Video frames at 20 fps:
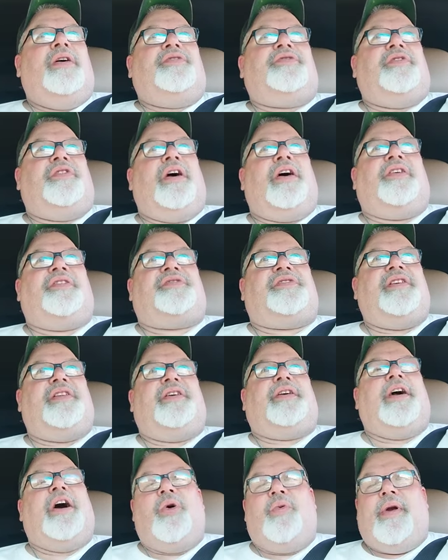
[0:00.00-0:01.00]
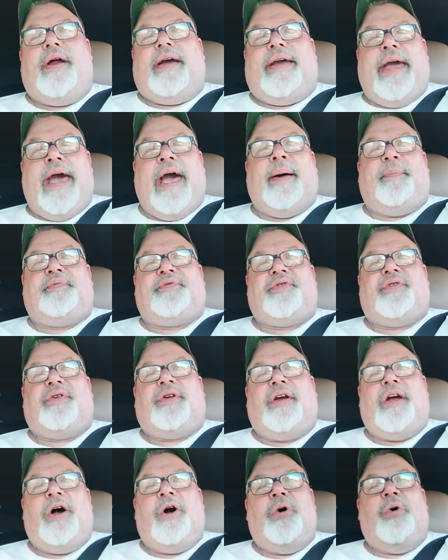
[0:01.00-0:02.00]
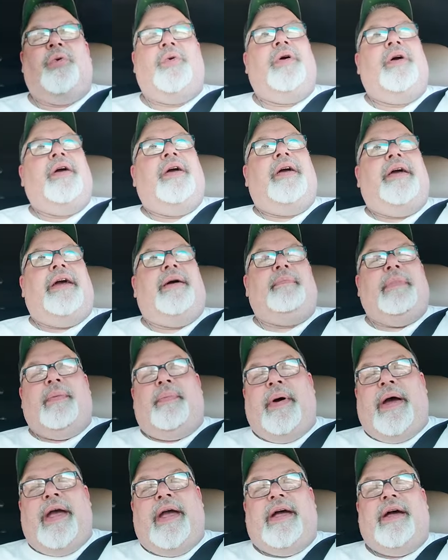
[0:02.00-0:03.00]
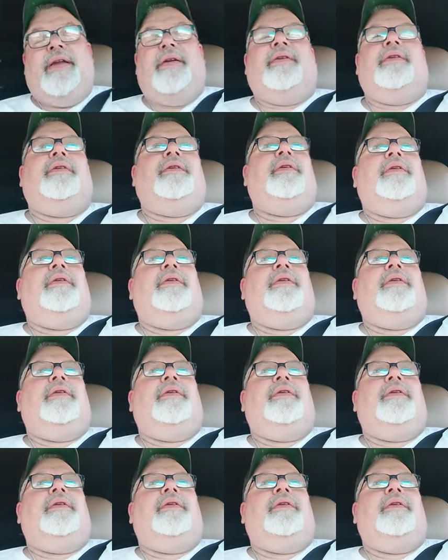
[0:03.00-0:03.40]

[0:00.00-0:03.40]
so y'all can see the goat when I capture the goat in my pan.